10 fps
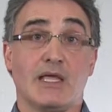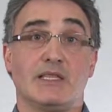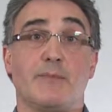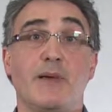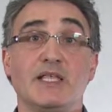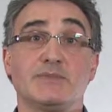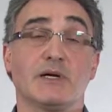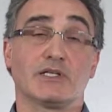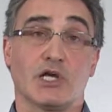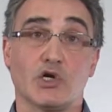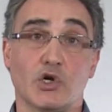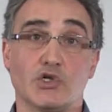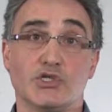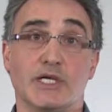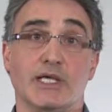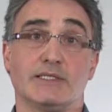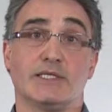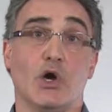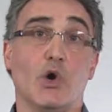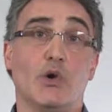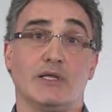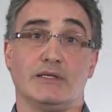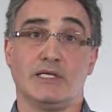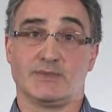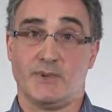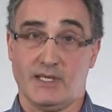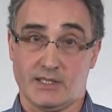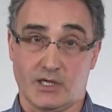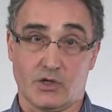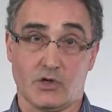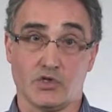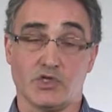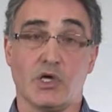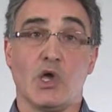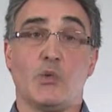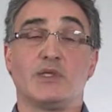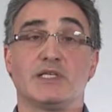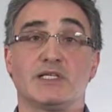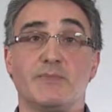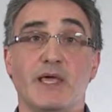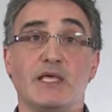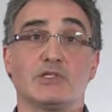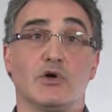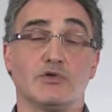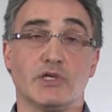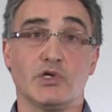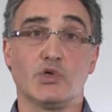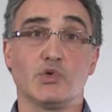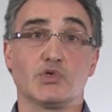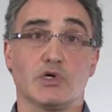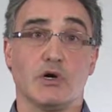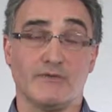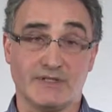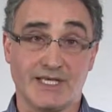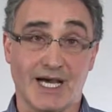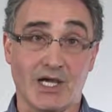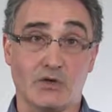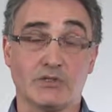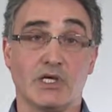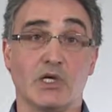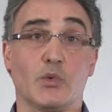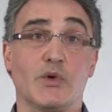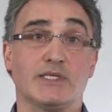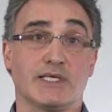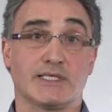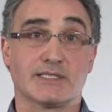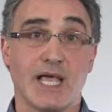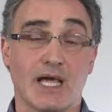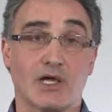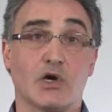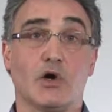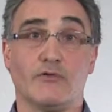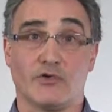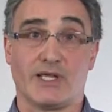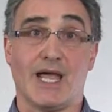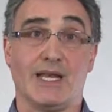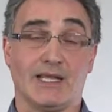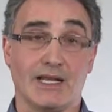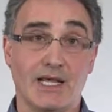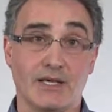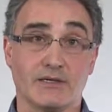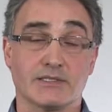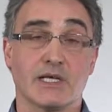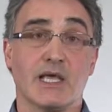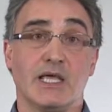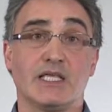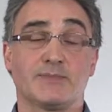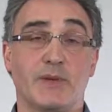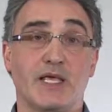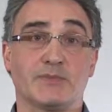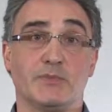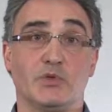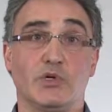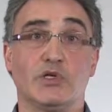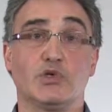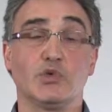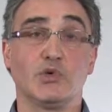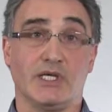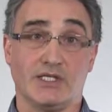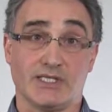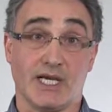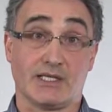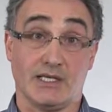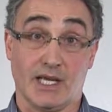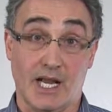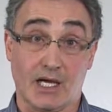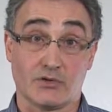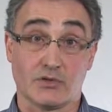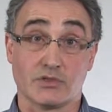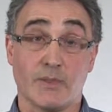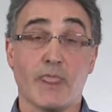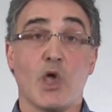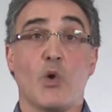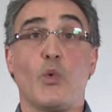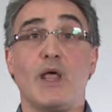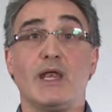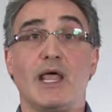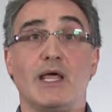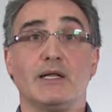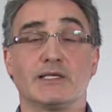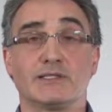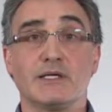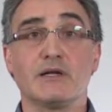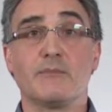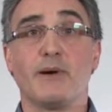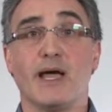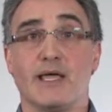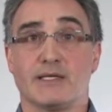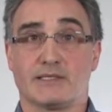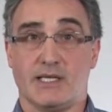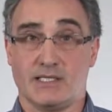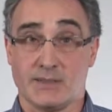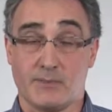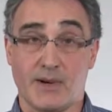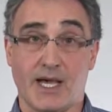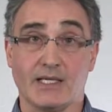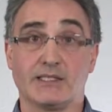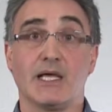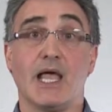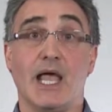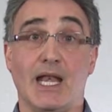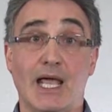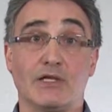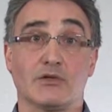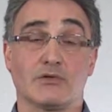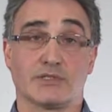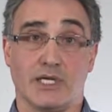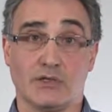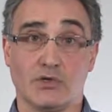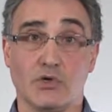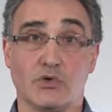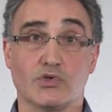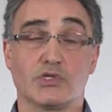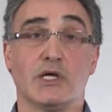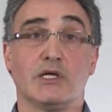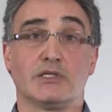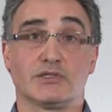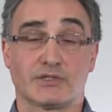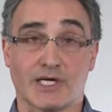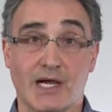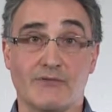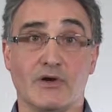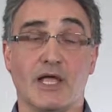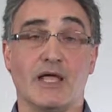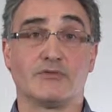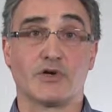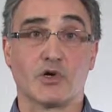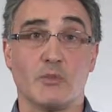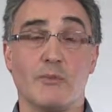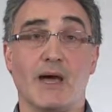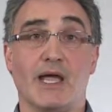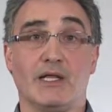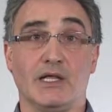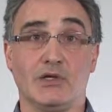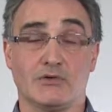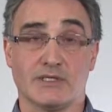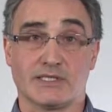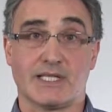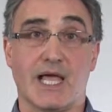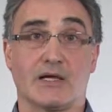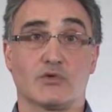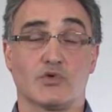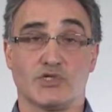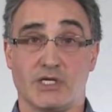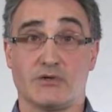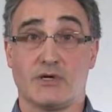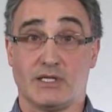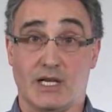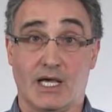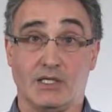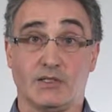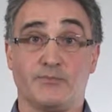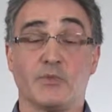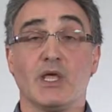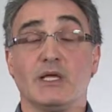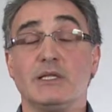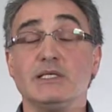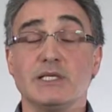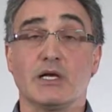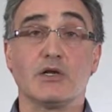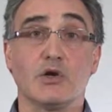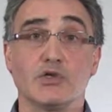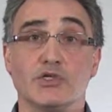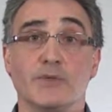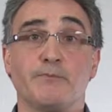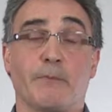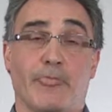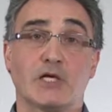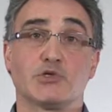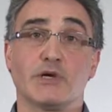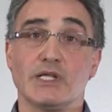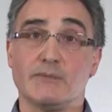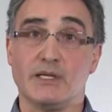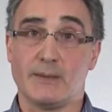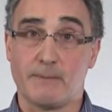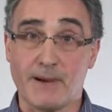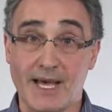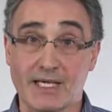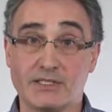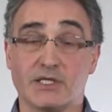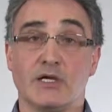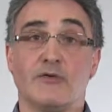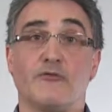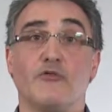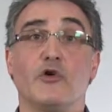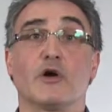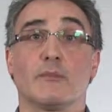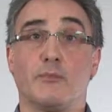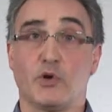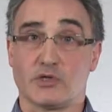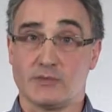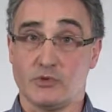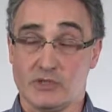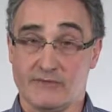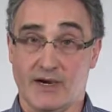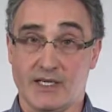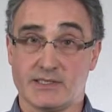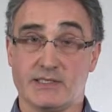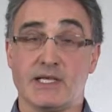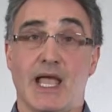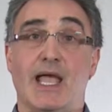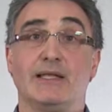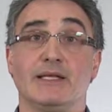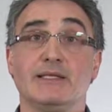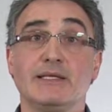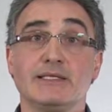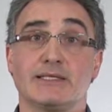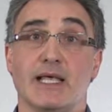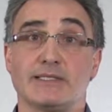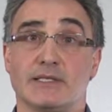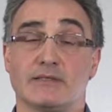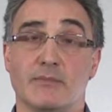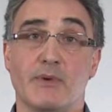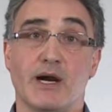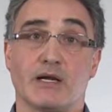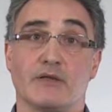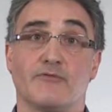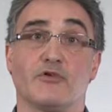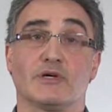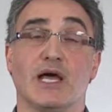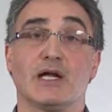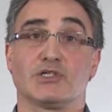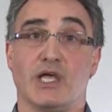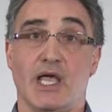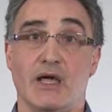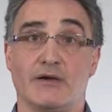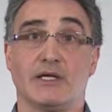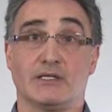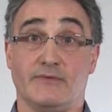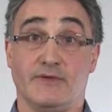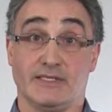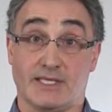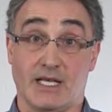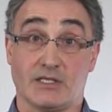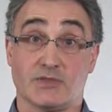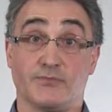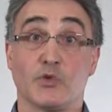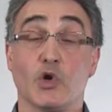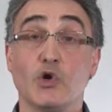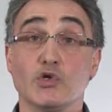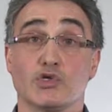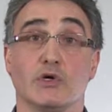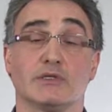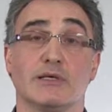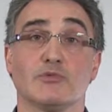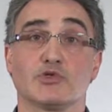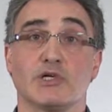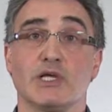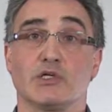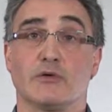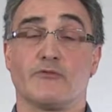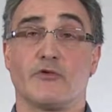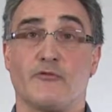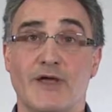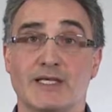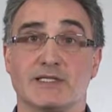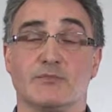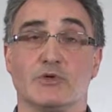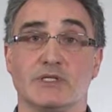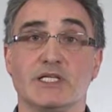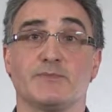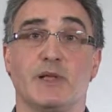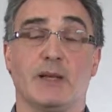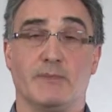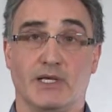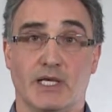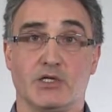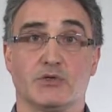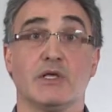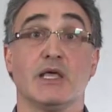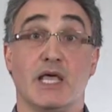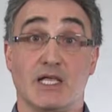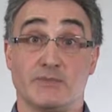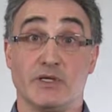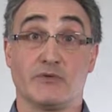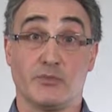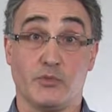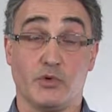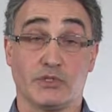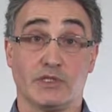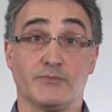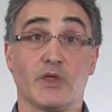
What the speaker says: The benchmark technology is the OLED display technology, which is based on the use of a diode in which a stack of organic layers is placed between two injecting electrodes. When an external bias is applied, electrons and holes travel and recombine into the stack to generate light. This technology has already been applied for portable devices, and it is testing the market for large area TV sets. Also, demonstration for flexible display application has been reported.